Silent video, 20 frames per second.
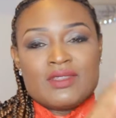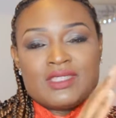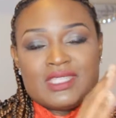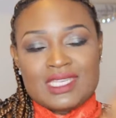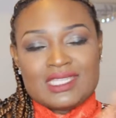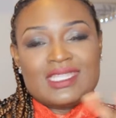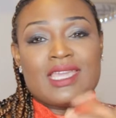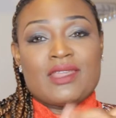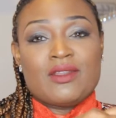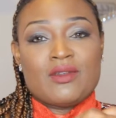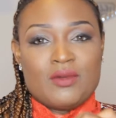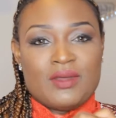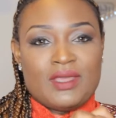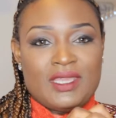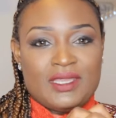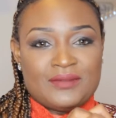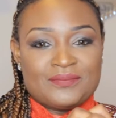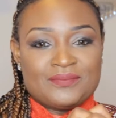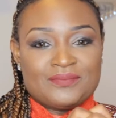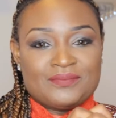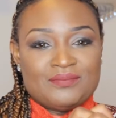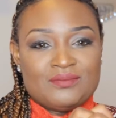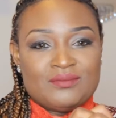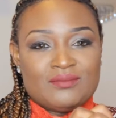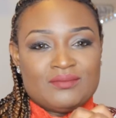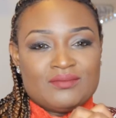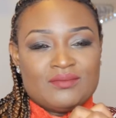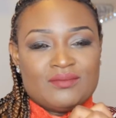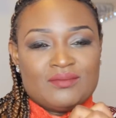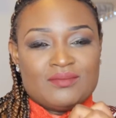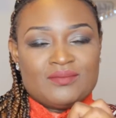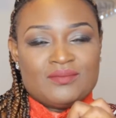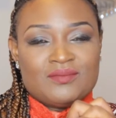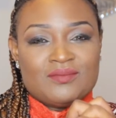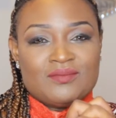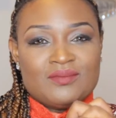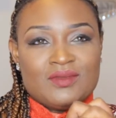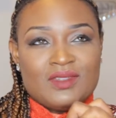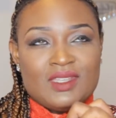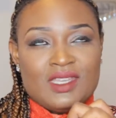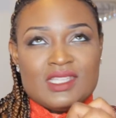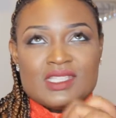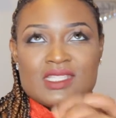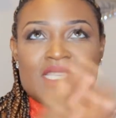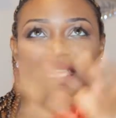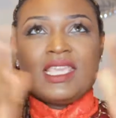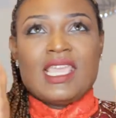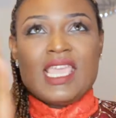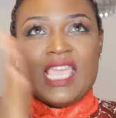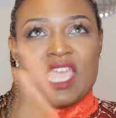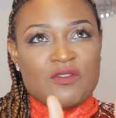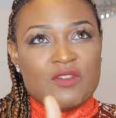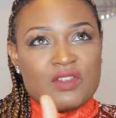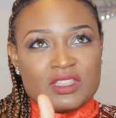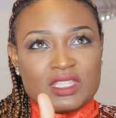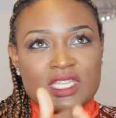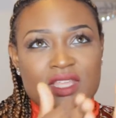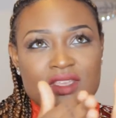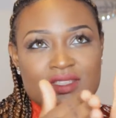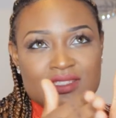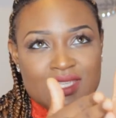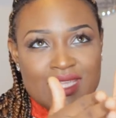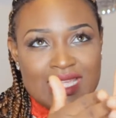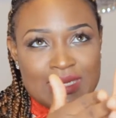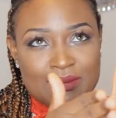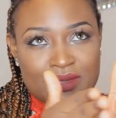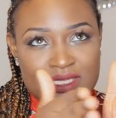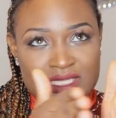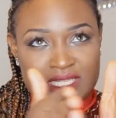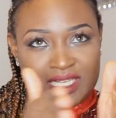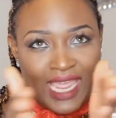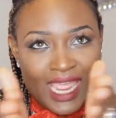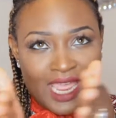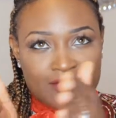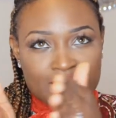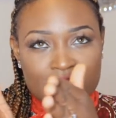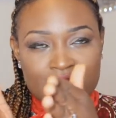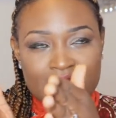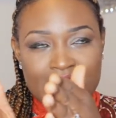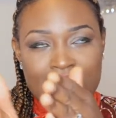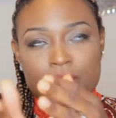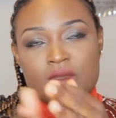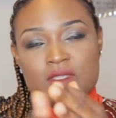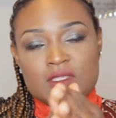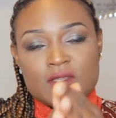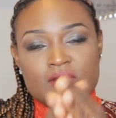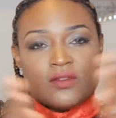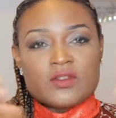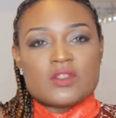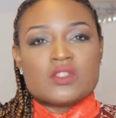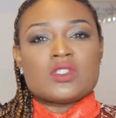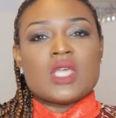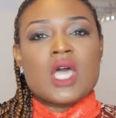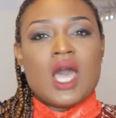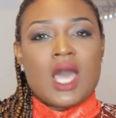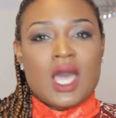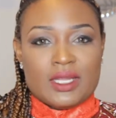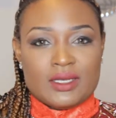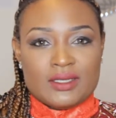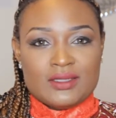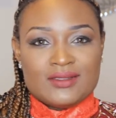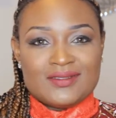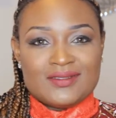take that away. See, everything else the enemy did after that was a facade